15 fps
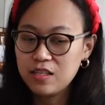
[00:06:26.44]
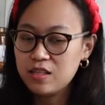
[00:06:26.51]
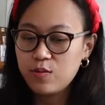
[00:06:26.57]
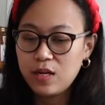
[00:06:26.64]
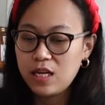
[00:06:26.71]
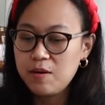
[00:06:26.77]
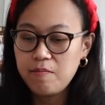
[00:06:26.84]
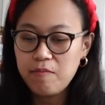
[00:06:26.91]
is
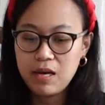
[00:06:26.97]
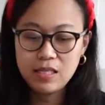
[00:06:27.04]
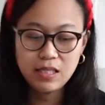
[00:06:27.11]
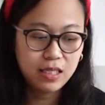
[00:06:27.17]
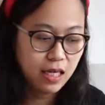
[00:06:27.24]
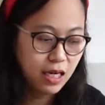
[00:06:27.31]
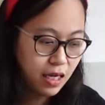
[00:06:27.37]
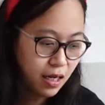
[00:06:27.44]
really
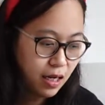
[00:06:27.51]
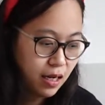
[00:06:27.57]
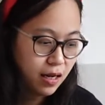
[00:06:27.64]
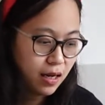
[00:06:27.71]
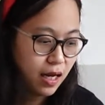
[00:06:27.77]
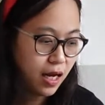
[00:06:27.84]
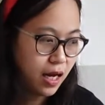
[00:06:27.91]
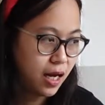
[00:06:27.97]
messy
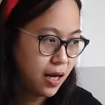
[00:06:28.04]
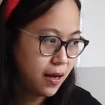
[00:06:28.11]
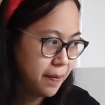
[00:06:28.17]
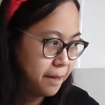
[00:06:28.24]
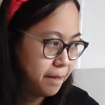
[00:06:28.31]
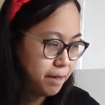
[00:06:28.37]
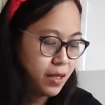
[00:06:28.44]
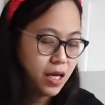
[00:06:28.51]

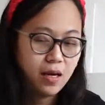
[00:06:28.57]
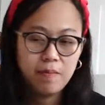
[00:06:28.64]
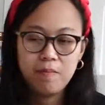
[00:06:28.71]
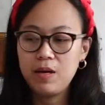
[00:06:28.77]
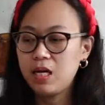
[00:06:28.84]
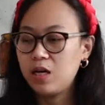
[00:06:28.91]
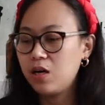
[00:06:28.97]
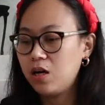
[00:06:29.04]

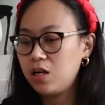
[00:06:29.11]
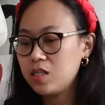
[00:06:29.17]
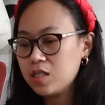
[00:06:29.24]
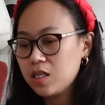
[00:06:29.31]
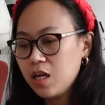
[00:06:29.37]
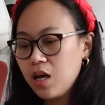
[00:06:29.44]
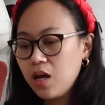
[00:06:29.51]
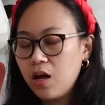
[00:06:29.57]
because
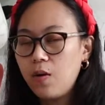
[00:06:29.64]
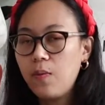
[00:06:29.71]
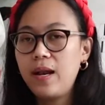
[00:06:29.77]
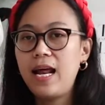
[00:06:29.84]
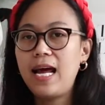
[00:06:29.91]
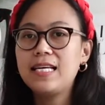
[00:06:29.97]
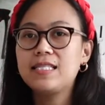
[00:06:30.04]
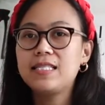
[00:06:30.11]

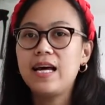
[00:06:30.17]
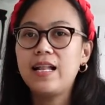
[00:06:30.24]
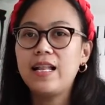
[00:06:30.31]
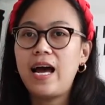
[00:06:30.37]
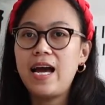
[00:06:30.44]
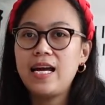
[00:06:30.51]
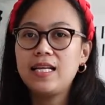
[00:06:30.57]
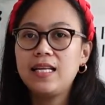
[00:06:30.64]
when I sell
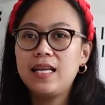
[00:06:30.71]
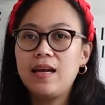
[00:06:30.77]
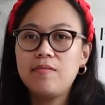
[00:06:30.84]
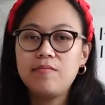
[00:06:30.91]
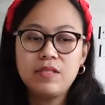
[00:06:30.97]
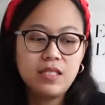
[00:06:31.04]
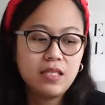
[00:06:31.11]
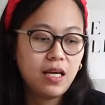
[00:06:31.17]

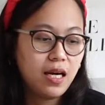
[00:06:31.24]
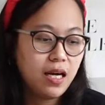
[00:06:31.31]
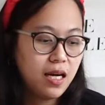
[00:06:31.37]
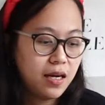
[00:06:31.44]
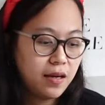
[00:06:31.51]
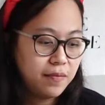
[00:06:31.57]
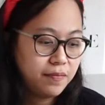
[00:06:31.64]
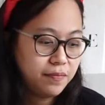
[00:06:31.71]
items,
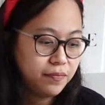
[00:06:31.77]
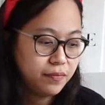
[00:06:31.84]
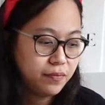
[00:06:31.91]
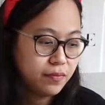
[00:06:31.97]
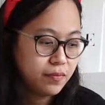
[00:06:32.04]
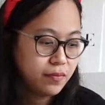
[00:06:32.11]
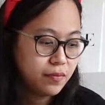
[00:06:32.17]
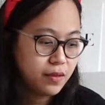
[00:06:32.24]

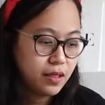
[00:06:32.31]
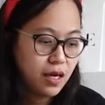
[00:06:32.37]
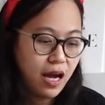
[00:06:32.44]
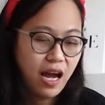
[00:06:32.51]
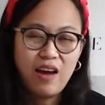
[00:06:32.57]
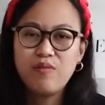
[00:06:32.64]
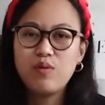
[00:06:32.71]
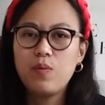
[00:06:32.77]

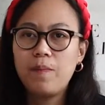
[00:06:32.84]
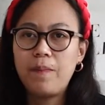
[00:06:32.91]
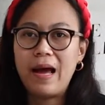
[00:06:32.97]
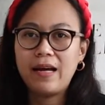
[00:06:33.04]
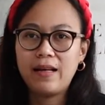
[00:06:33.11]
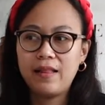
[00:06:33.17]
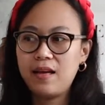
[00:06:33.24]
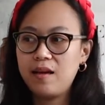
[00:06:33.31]
I have to
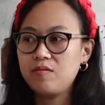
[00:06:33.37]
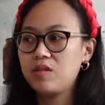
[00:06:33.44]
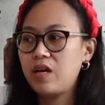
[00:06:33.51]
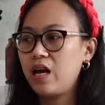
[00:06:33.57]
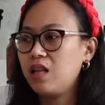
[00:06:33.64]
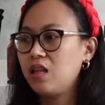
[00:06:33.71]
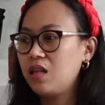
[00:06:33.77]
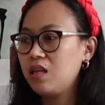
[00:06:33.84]
pack them. So
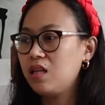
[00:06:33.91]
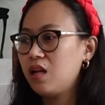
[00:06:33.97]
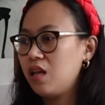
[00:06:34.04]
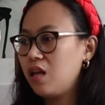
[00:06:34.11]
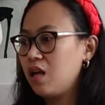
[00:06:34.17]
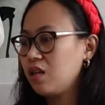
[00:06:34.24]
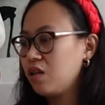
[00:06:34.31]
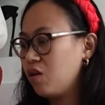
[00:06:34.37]
I need a
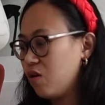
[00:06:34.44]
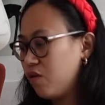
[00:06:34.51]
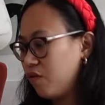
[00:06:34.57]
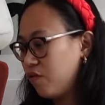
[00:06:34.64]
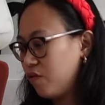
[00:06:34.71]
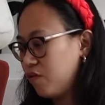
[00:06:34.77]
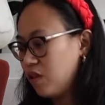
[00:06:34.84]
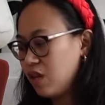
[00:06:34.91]
lot of
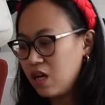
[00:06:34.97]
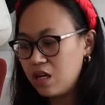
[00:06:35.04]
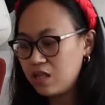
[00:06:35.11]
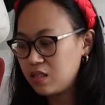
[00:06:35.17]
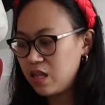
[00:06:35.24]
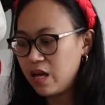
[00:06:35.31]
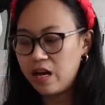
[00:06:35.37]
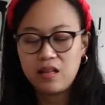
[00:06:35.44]

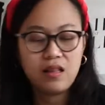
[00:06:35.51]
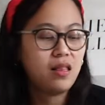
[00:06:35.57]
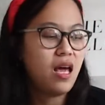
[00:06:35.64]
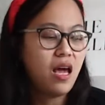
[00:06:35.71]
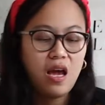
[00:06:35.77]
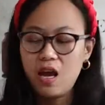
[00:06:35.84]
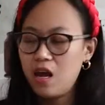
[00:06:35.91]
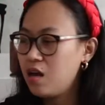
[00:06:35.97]
things like
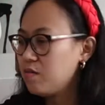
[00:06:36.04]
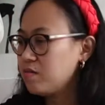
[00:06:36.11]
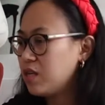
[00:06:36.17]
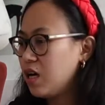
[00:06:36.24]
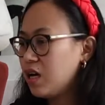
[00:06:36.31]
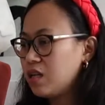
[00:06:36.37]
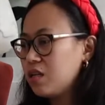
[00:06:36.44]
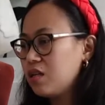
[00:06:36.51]
tapes
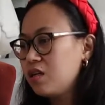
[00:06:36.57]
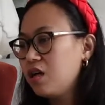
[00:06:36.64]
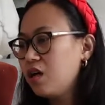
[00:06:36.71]
and